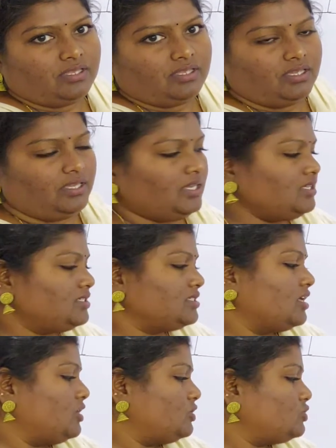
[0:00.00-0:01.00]
Yes,
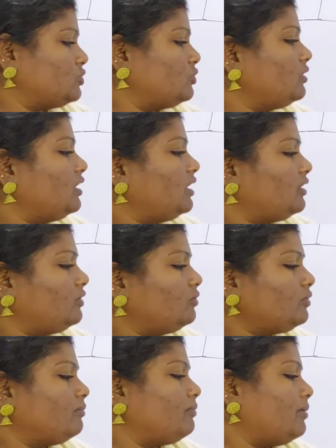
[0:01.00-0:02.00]
so do
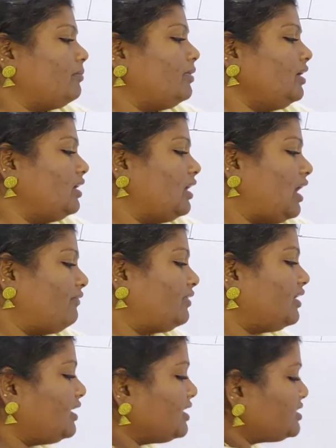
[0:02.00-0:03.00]
remember, after
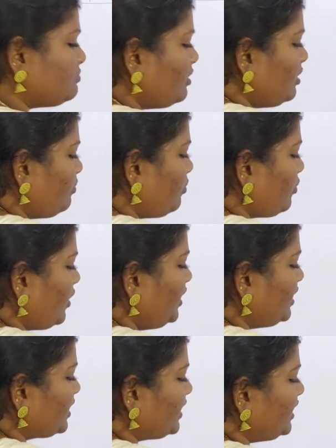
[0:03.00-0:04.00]
decimal point
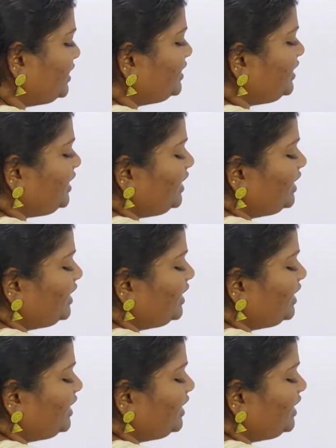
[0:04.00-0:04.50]
read the